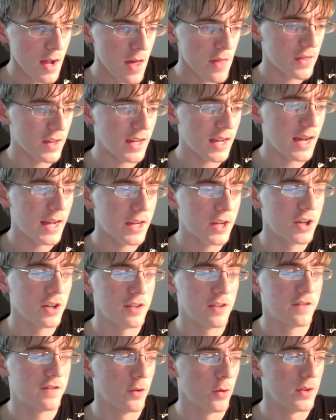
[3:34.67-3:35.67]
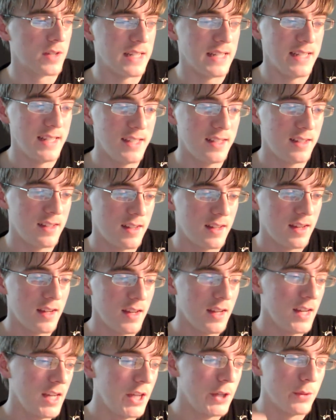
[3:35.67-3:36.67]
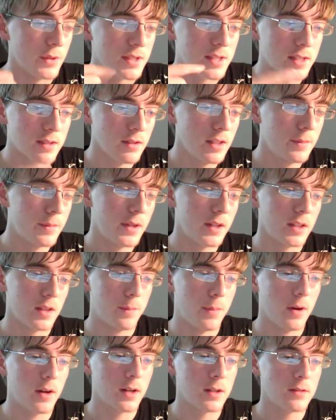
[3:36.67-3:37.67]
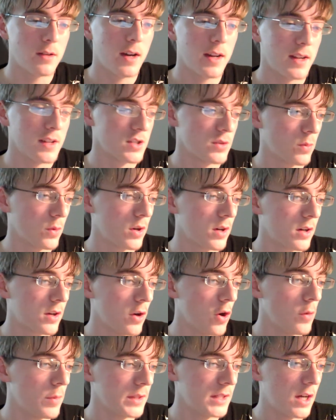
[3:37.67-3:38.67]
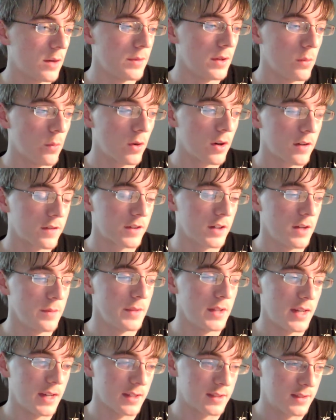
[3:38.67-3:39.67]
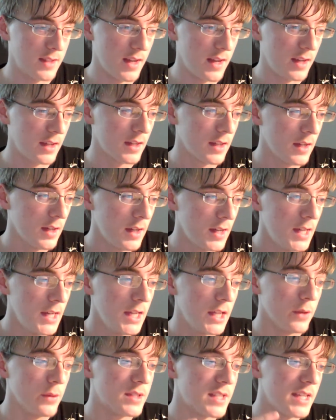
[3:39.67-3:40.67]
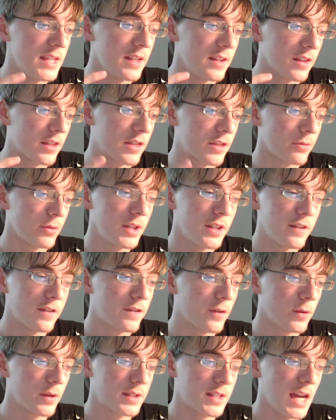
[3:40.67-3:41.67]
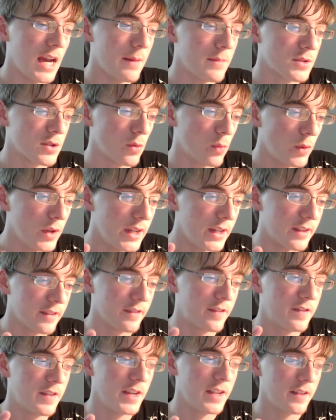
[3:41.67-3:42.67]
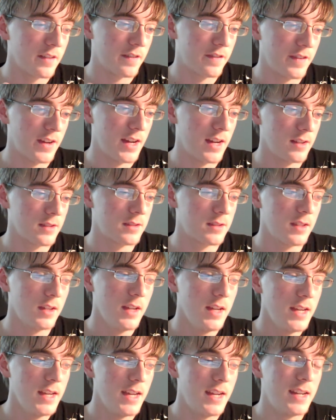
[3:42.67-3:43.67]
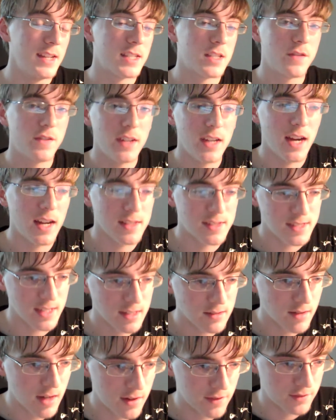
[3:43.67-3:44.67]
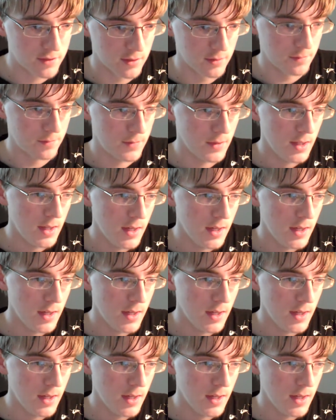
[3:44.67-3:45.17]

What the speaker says: The guy couldn't afford to eat. He was sleeping in the parking lot at his work, hoping that would be work for him the next day. He was eating 3 to 4 times a week and fading fast, and his fiancée left him.